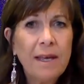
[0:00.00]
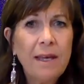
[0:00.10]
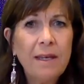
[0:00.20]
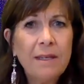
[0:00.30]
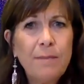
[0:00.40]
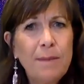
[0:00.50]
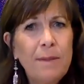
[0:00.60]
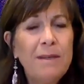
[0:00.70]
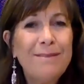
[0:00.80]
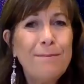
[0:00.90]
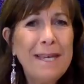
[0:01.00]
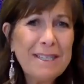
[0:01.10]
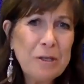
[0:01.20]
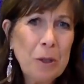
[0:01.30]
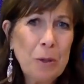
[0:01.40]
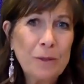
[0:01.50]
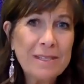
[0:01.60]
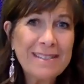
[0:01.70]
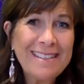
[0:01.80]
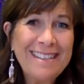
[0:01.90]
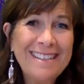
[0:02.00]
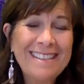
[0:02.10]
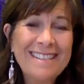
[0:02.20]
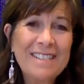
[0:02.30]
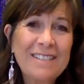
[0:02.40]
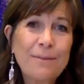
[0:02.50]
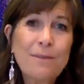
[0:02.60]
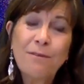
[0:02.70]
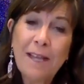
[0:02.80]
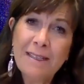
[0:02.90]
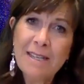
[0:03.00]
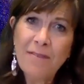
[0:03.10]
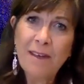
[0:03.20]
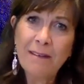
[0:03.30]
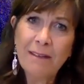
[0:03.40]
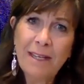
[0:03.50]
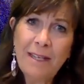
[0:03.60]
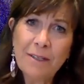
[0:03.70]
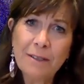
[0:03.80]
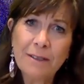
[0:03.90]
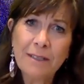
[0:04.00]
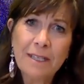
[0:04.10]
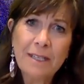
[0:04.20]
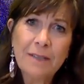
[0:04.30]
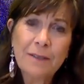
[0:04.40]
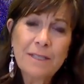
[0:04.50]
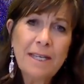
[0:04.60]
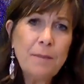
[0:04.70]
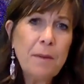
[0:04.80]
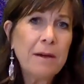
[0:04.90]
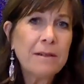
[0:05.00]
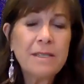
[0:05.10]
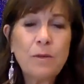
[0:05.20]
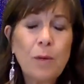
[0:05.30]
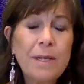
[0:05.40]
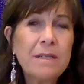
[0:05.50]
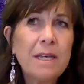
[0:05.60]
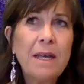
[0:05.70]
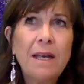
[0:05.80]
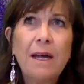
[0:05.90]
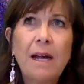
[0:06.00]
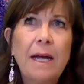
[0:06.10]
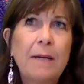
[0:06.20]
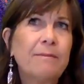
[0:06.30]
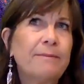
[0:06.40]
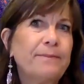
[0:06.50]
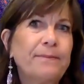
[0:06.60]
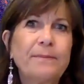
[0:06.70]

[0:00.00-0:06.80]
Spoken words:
And maybe make a note and reflect on that later, or take part in what um,